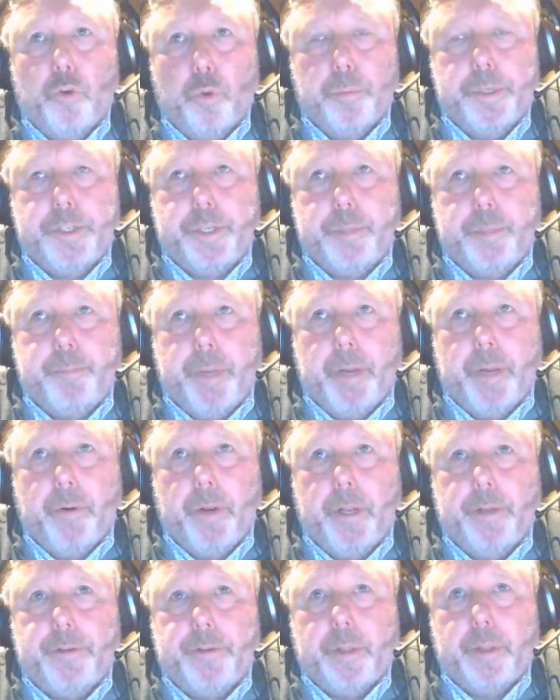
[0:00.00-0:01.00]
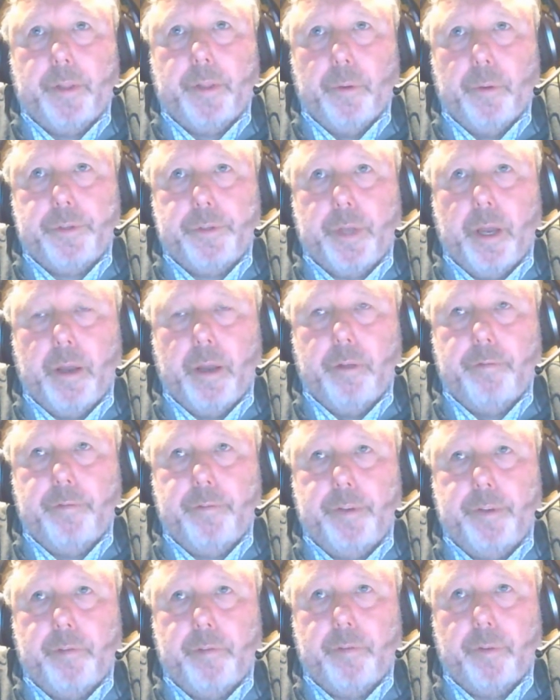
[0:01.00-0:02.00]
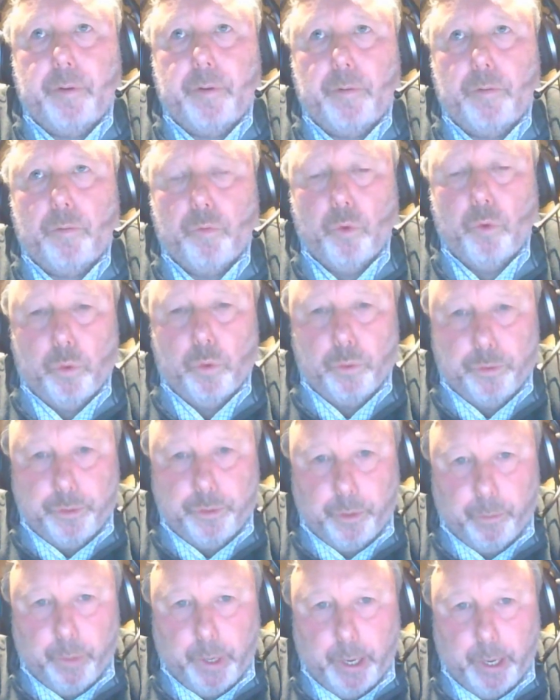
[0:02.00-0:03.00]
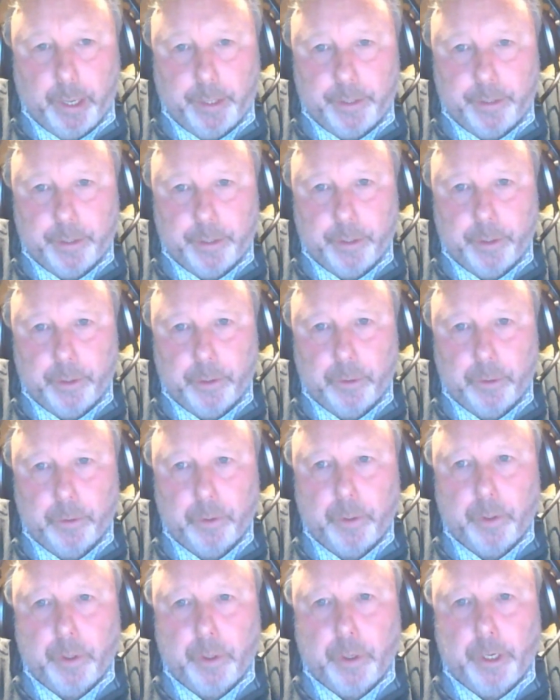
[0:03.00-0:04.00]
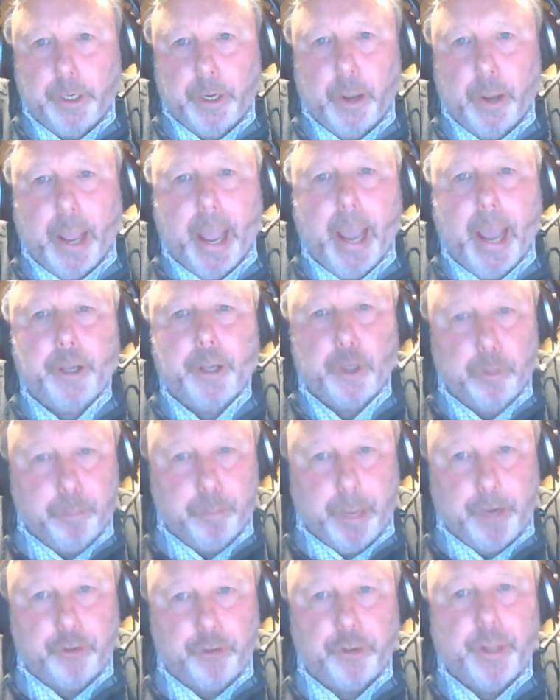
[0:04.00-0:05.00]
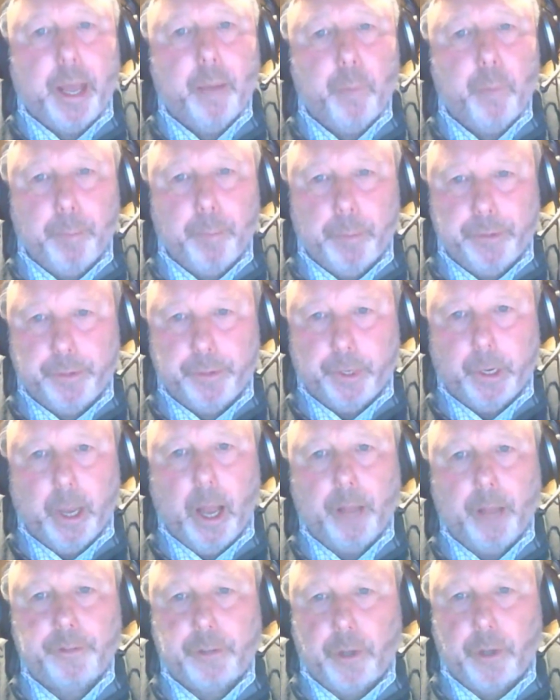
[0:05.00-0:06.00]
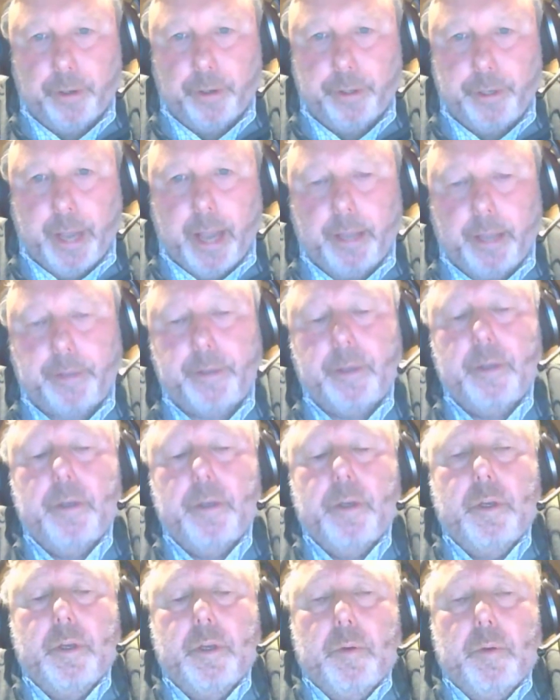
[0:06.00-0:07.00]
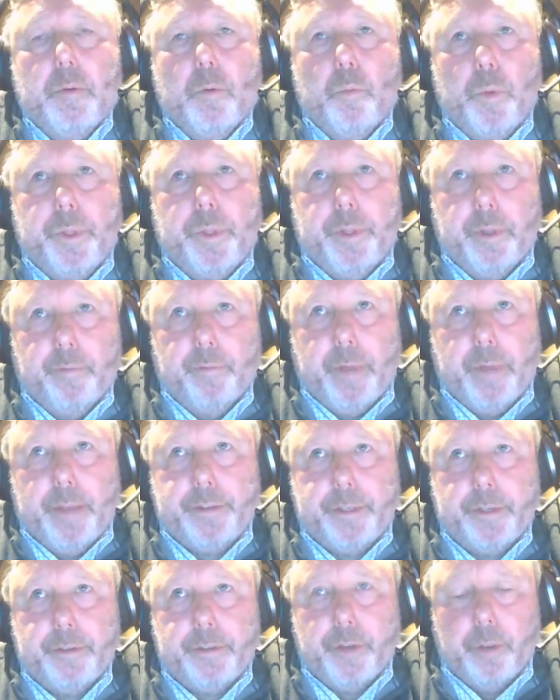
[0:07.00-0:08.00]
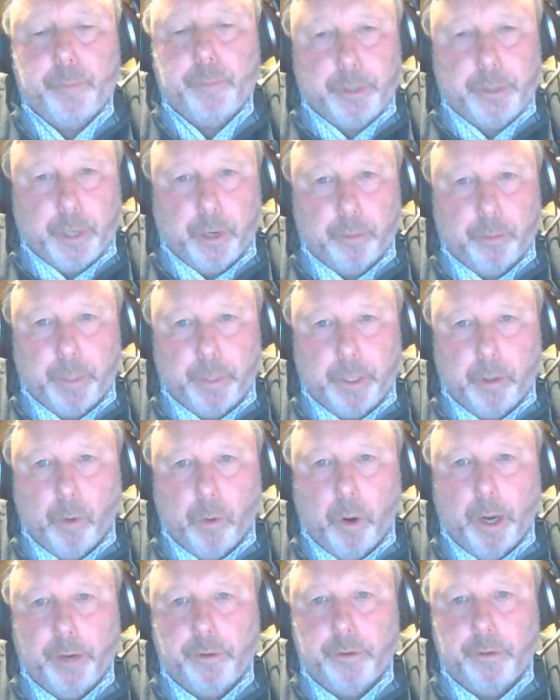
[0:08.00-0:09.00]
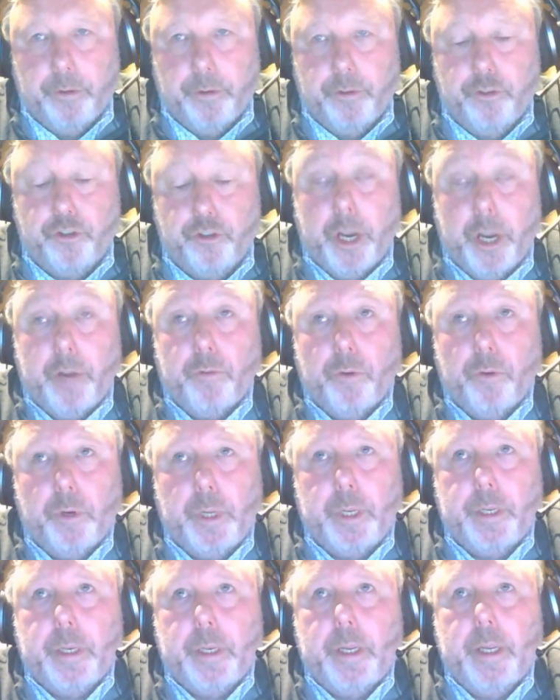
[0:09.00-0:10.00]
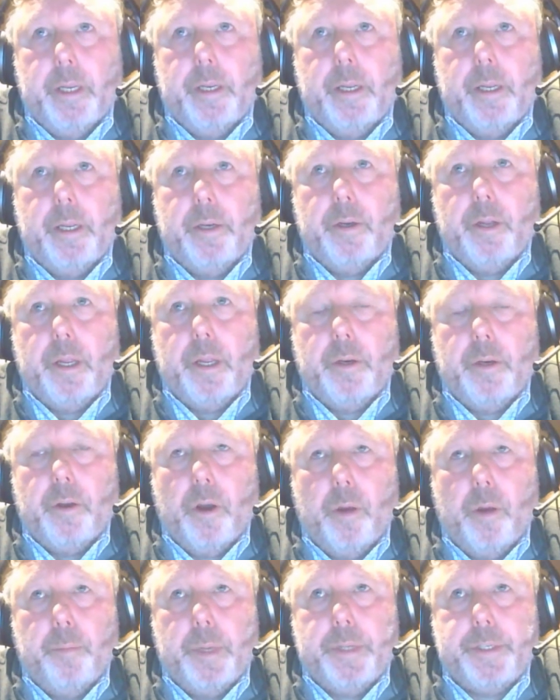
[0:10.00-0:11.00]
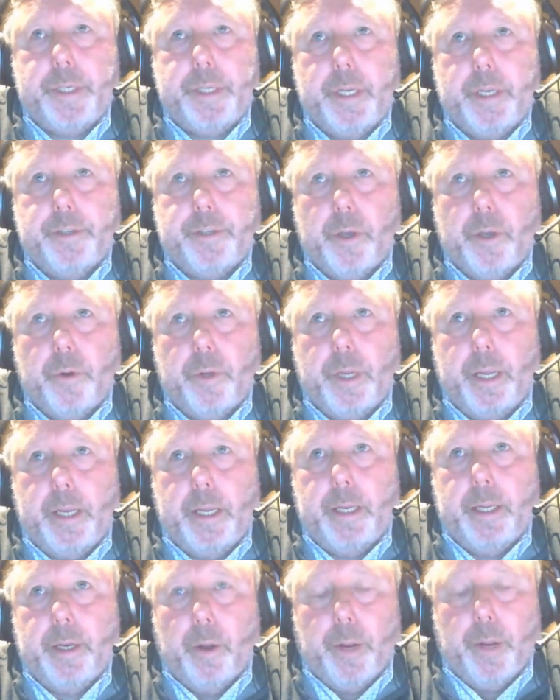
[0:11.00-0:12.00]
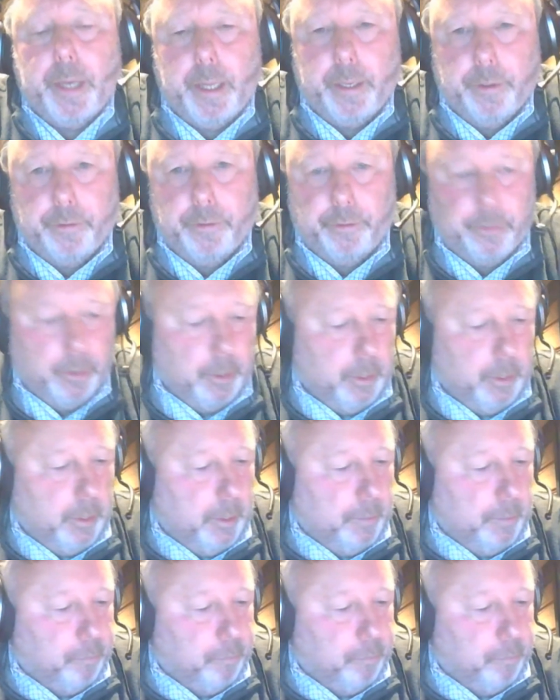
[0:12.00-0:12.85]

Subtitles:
dormancy periods, and they also have different rules that relate to, you know, how you measure that, when was the last contact with the investor. So I'm just going to be quite general in comments here. So it is